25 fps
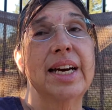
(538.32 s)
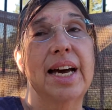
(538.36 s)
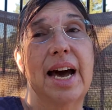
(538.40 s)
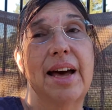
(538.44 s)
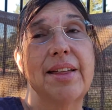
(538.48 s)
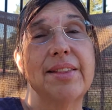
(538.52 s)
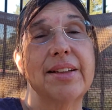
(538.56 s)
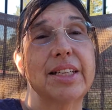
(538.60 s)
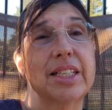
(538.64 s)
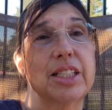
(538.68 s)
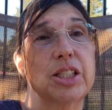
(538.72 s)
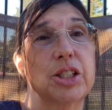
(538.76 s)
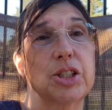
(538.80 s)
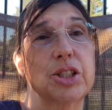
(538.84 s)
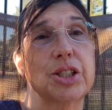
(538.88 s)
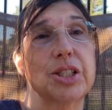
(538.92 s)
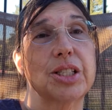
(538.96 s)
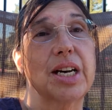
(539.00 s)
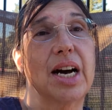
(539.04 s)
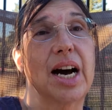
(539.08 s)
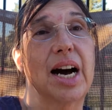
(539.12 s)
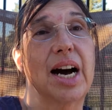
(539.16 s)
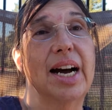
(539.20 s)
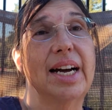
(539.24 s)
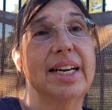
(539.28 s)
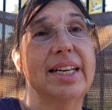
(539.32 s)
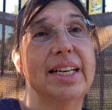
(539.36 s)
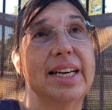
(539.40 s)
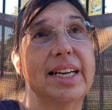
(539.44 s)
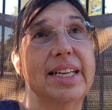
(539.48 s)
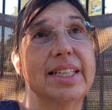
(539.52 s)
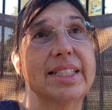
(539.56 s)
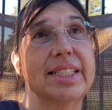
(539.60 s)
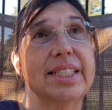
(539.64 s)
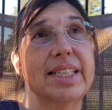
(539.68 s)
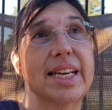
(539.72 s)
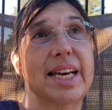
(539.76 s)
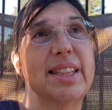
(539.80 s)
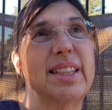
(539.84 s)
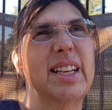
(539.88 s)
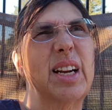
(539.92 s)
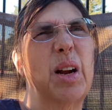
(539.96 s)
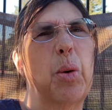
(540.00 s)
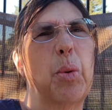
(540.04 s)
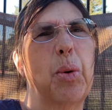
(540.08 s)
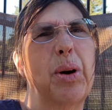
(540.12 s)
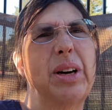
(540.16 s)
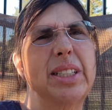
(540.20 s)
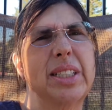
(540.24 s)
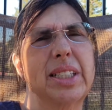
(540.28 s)
And then it's just hide ends, and then
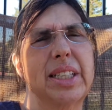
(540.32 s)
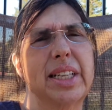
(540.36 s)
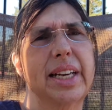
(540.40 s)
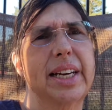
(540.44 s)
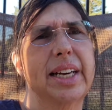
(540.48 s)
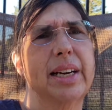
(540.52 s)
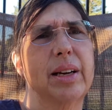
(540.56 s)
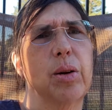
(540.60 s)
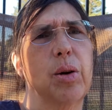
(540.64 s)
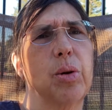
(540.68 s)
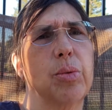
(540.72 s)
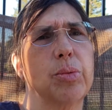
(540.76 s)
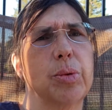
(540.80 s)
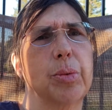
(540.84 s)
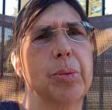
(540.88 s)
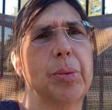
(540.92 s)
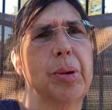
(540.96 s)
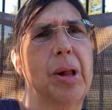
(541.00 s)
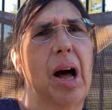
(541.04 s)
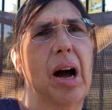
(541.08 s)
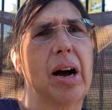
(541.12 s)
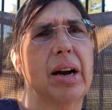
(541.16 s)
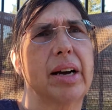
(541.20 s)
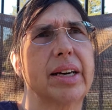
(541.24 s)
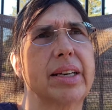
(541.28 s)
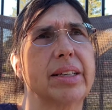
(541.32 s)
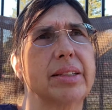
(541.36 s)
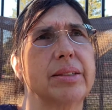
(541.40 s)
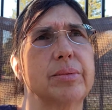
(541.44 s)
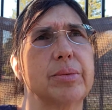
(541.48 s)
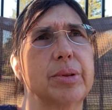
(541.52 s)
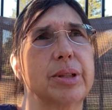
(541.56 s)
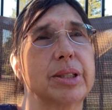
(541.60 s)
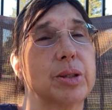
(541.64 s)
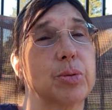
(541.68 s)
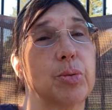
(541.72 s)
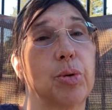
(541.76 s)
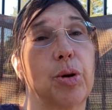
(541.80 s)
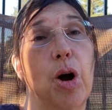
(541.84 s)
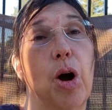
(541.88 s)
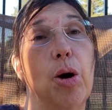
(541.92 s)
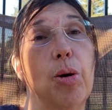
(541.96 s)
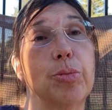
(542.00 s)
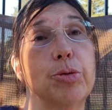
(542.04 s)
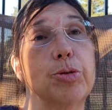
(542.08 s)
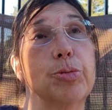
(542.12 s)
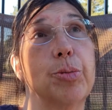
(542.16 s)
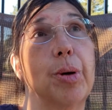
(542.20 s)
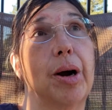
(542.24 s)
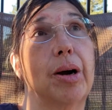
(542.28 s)
I'll wait till I get home to block it, because we're
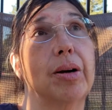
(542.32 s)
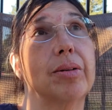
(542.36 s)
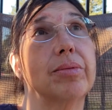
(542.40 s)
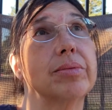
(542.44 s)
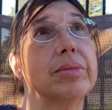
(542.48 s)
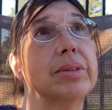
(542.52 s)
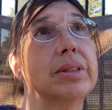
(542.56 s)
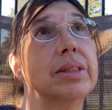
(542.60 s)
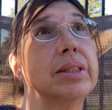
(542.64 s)
home tomorrow.